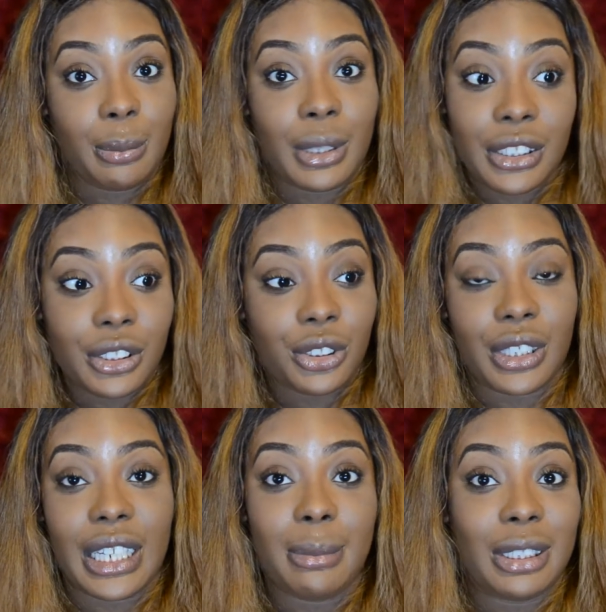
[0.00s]
put it in the
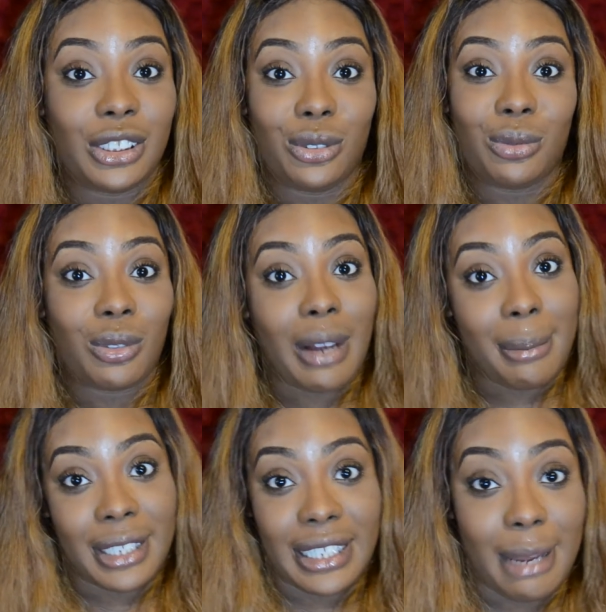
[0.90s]
tray because you don't want to wrap it
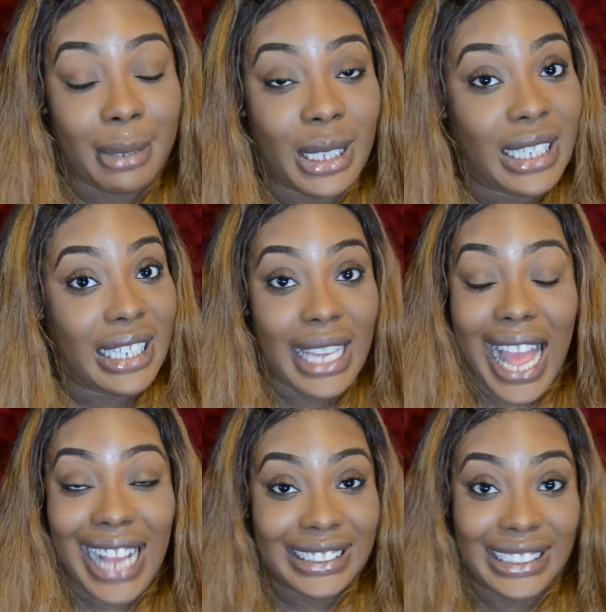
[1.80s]
in a napkin then
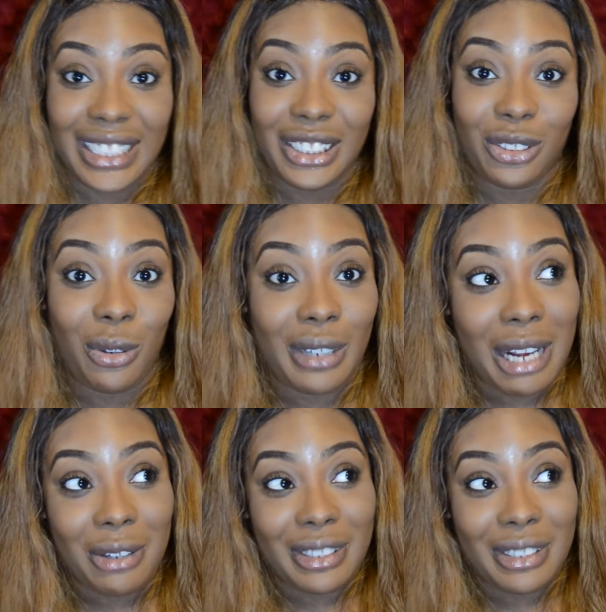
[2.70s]
accidentally throw it out.